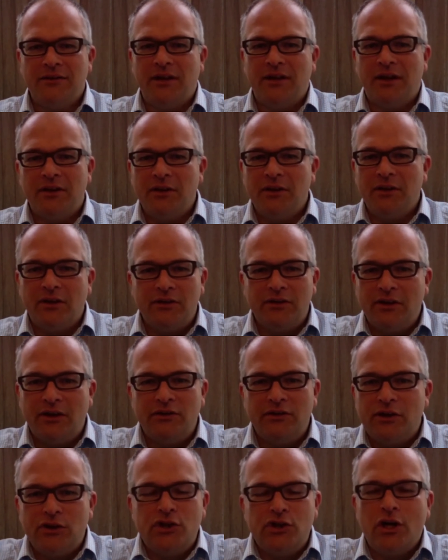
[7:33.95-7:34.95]

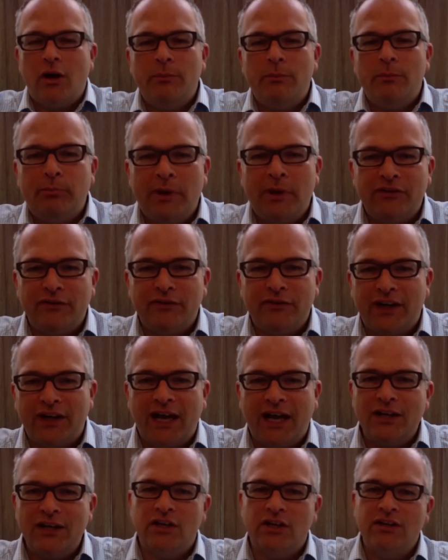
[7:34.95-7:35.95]
The job
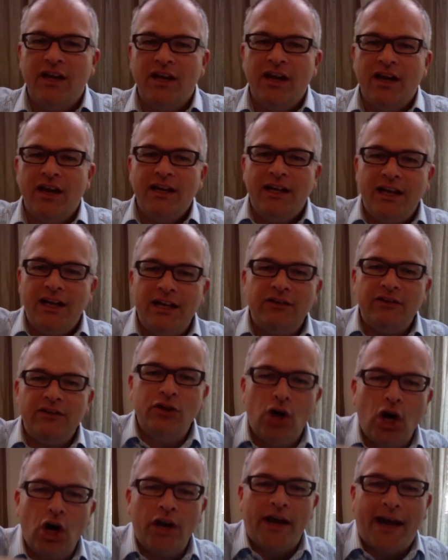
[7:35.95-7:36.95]
specification is
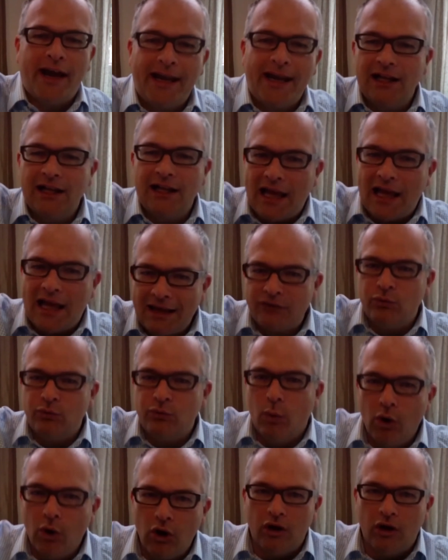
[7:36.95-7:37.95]
not a glass
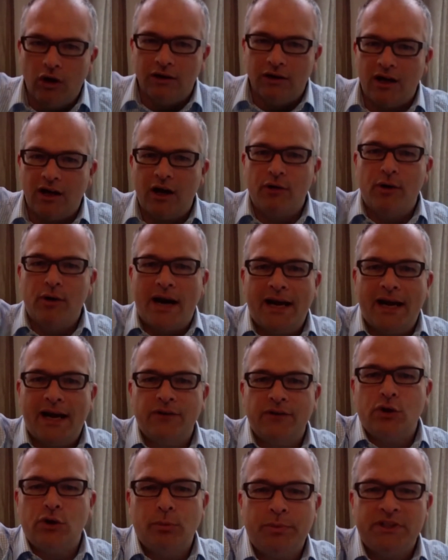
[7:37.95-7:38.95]
wall around
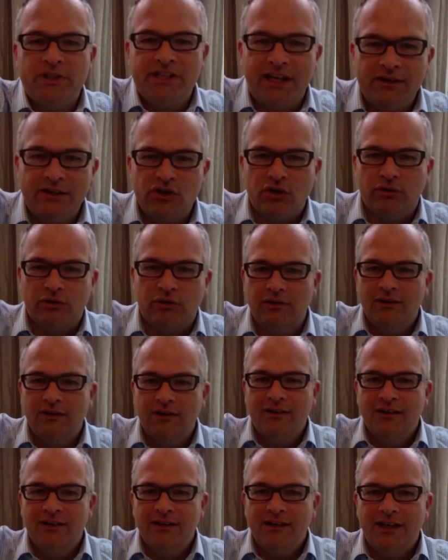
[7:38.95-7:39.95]
your potential.
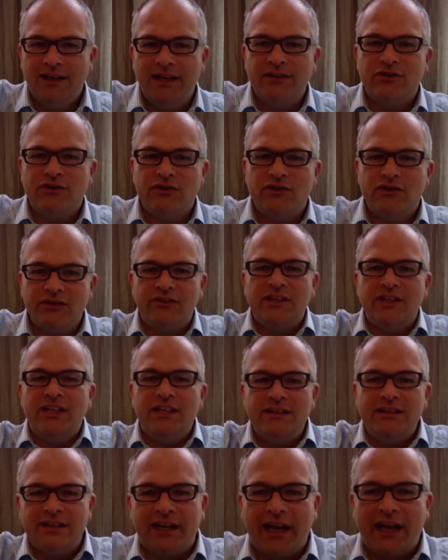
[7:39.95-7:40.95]
It's just an
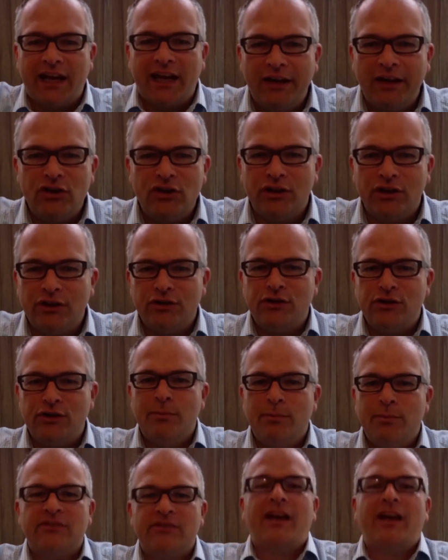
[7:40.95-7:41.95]
indication that you
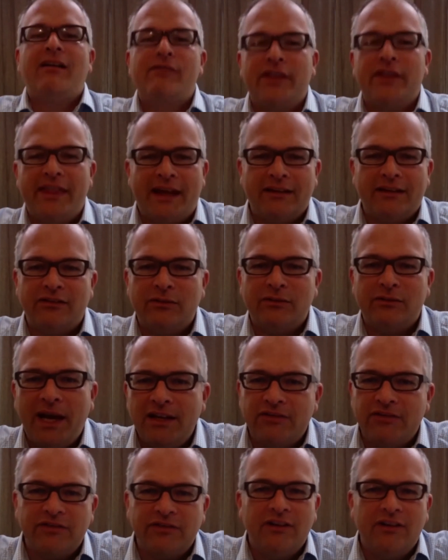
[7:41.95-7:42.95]
must cover that
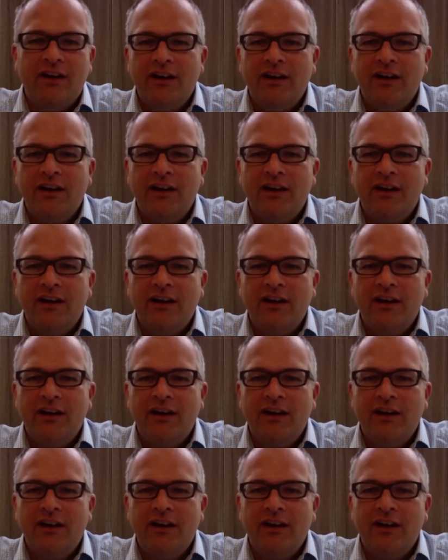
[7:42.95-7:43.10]
space.